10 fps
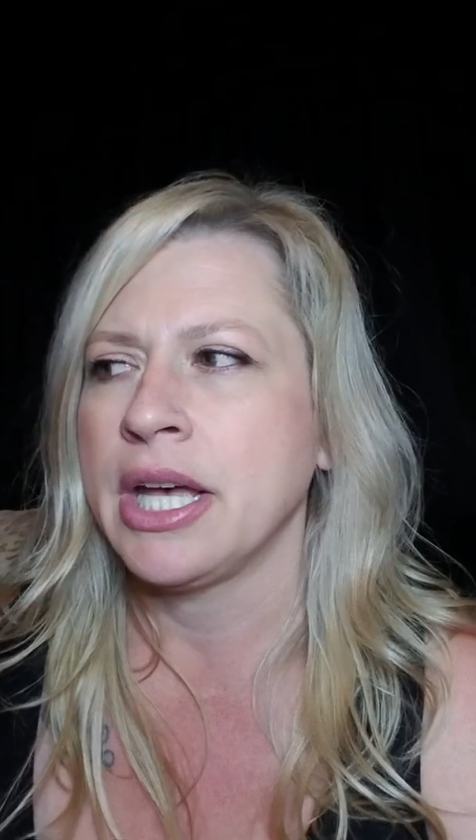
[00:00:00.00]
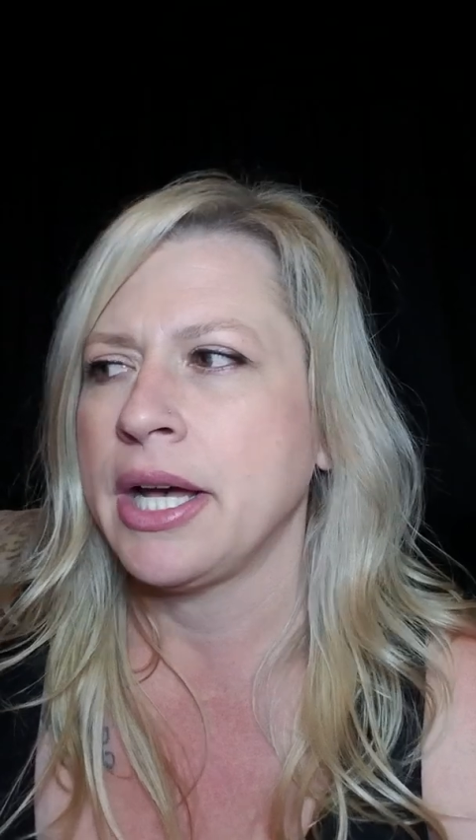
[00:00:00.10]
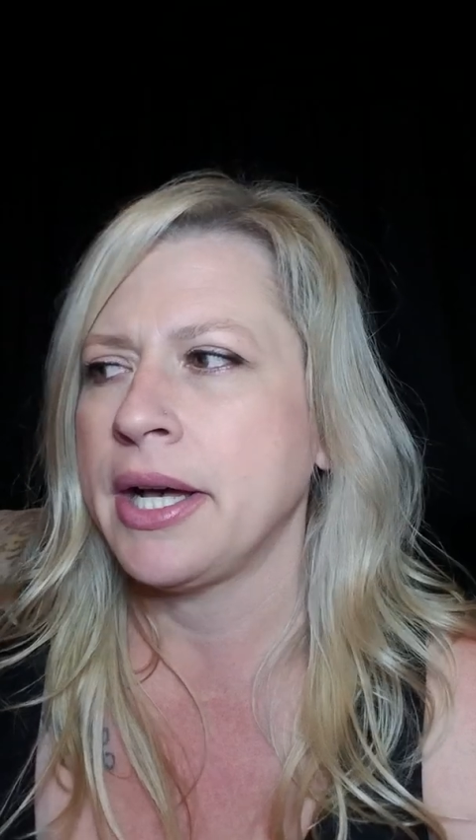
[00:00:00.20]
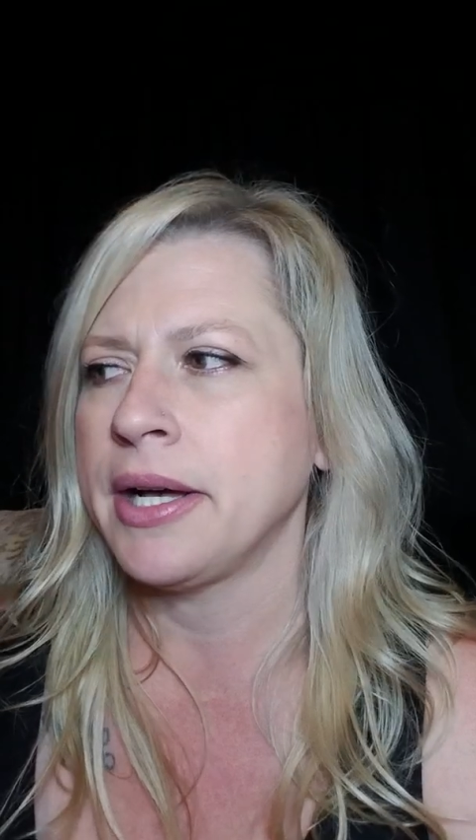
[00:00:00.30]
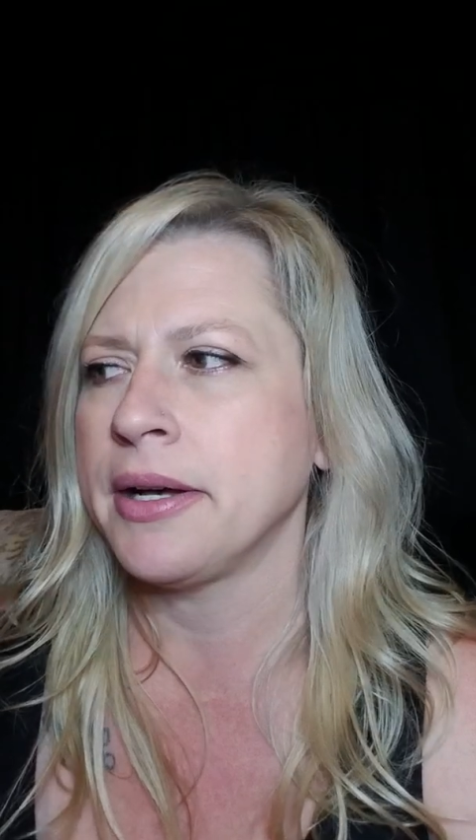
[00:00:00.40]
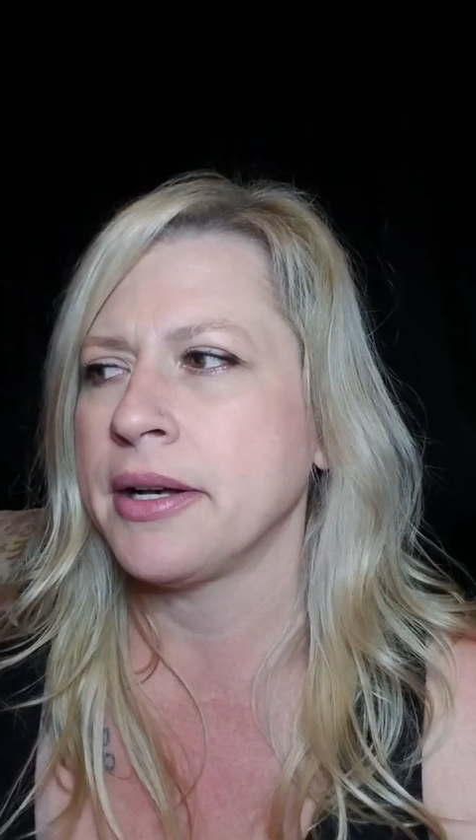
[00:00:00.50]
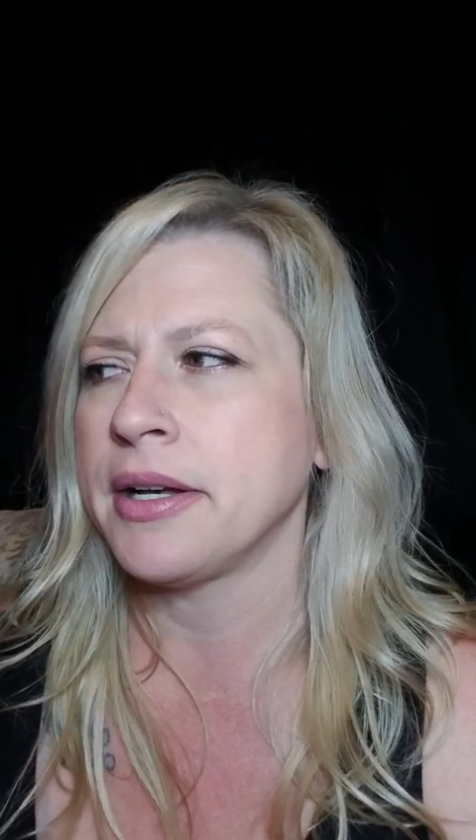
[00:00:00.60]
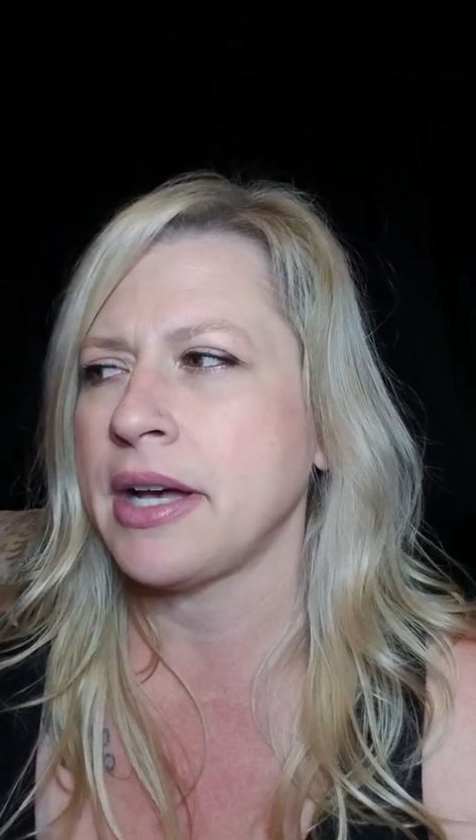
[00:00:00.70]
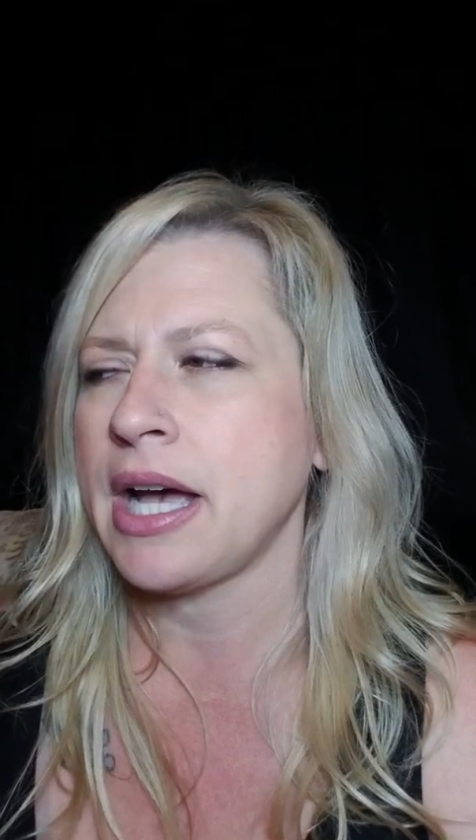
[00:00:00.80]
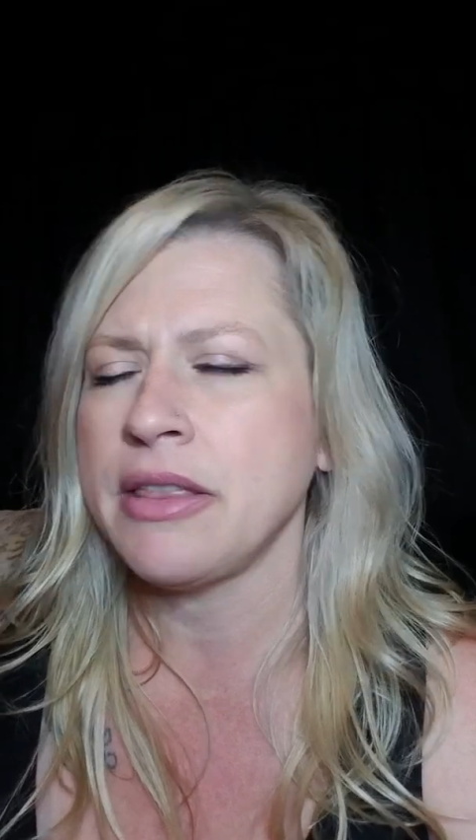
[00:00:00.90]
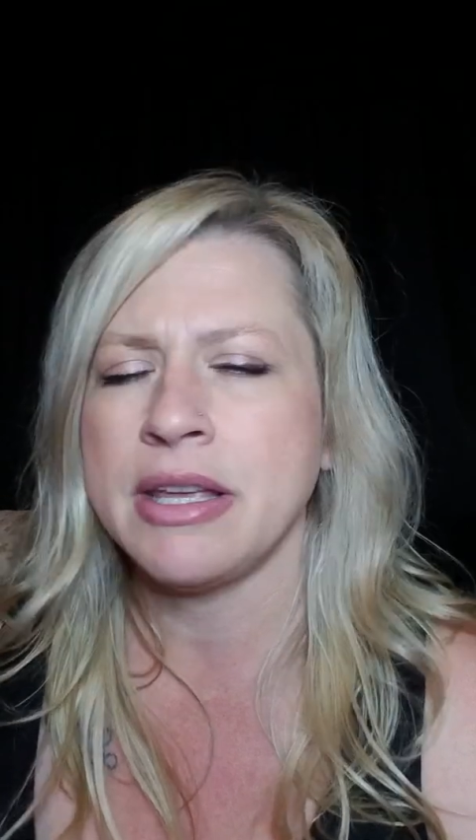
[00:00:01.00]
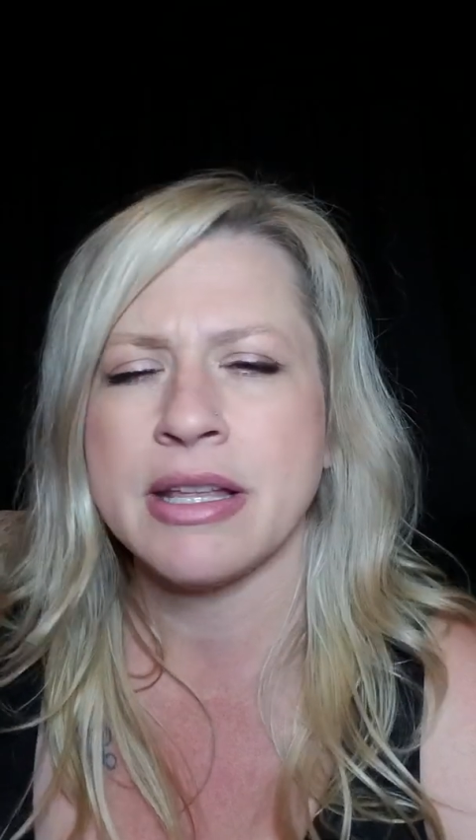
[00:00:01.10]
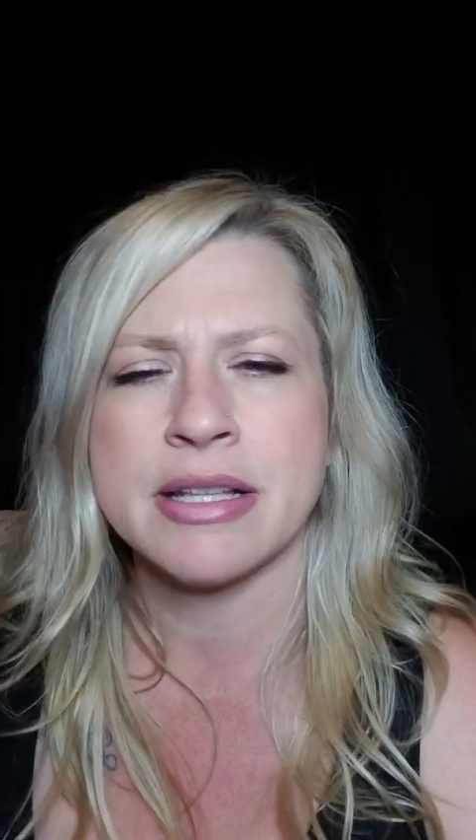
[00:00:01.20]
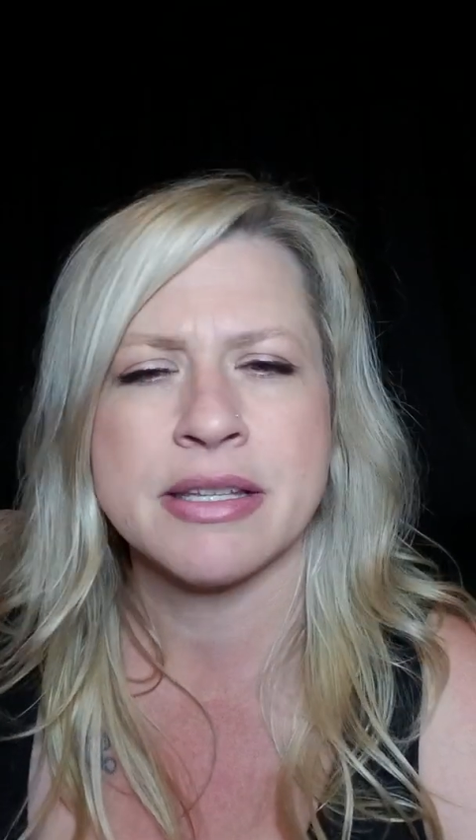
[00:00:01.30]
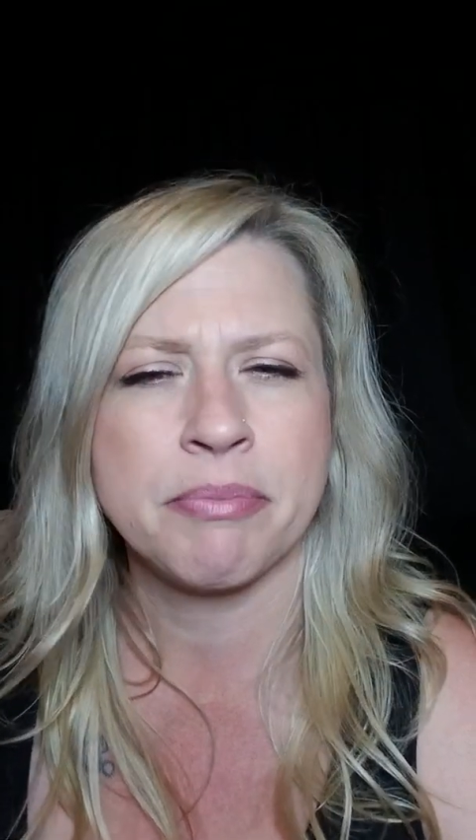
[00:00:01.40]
I think that's a